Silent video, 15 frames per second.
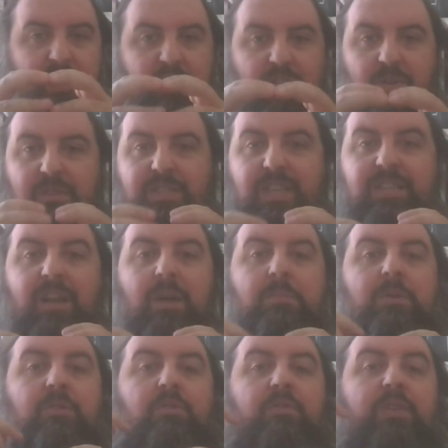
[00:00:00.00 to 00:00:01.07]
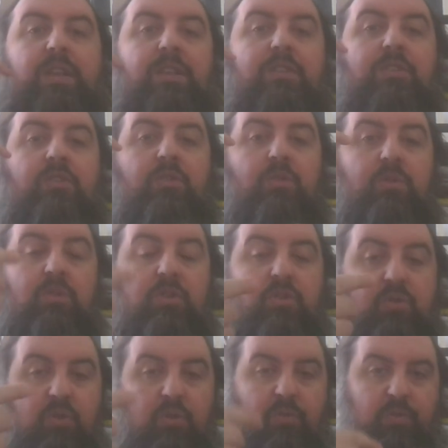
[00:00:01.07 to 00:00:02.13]
God says, I'm going to reveal you the
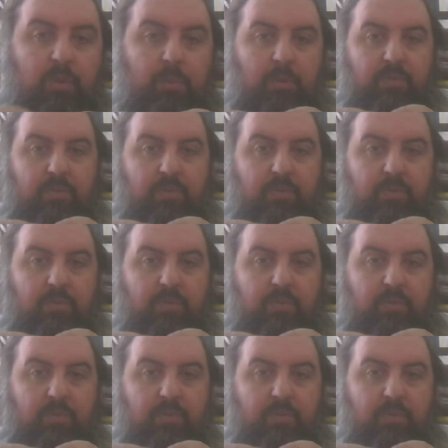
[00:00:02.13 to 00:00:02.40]
true form of